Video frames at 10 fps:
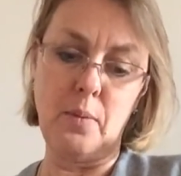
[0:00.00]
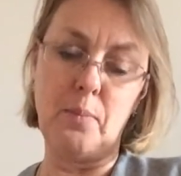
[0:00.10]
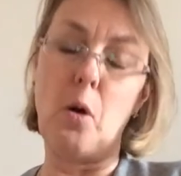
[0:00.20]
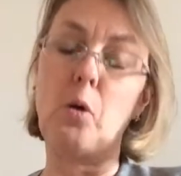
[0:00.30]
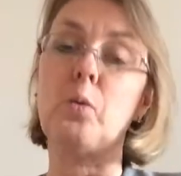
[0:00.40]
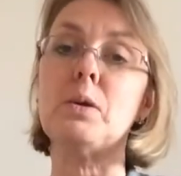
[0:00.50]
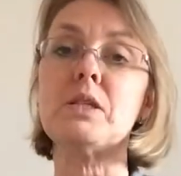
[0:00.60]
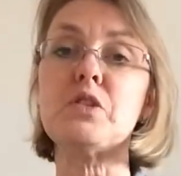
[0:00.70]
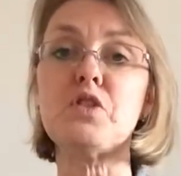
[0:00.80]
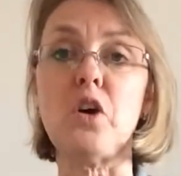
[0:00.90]
Mog was
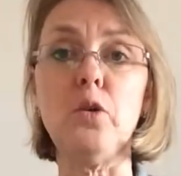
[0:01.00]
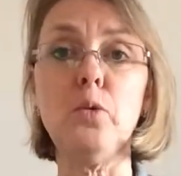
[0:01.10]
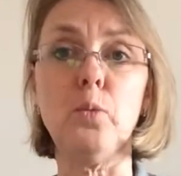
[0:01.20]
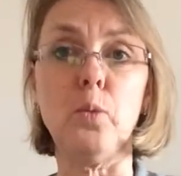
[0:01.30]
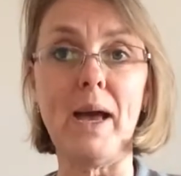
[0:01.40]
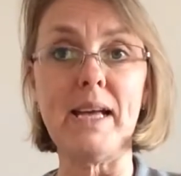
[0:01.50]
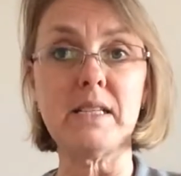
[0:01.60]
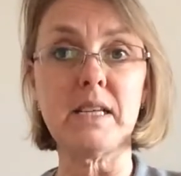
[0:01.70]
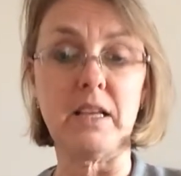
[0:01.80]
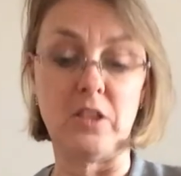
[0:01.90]
so
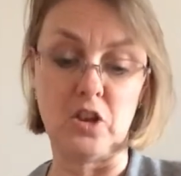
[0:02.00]
wet and